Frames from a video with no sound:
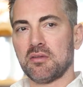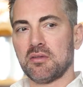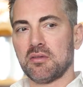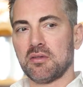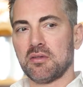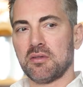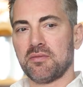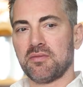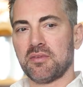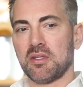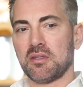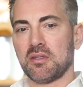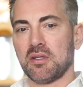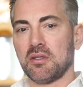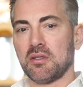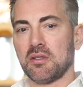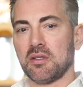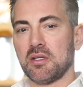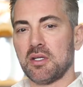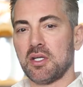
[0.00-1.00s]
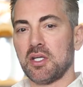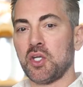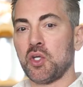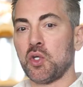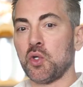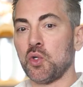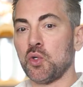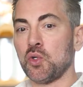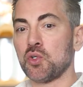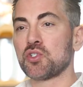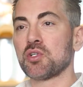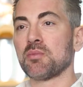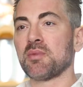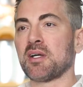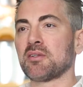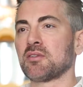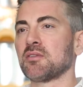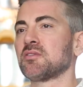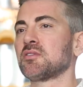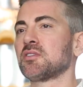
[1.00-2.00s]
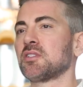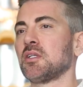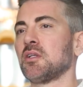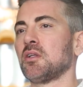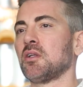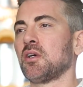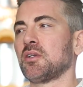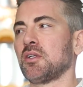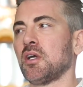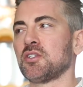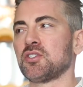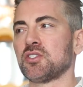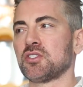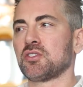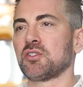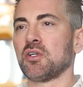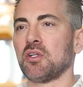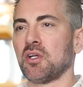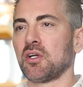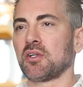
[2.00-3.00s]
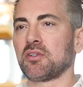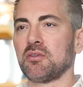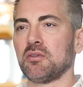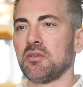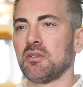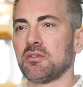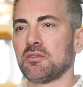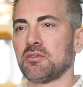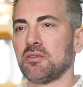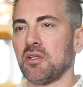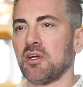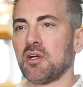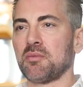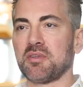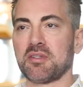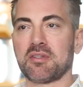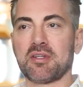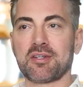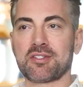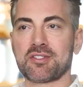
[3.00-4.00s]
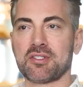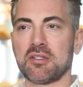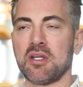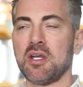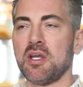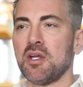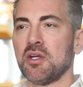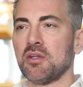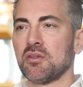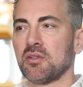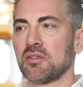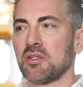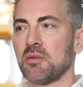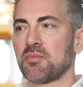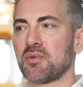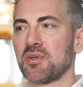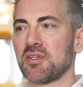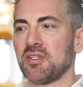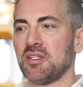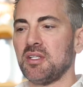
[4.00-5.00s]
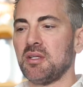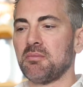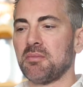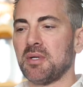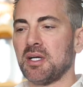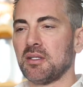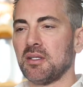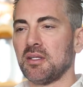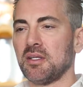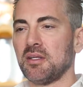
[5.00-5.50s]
so if there's a huge amount of cellulite, I just don't like to do liposuction. So the Brazilian butt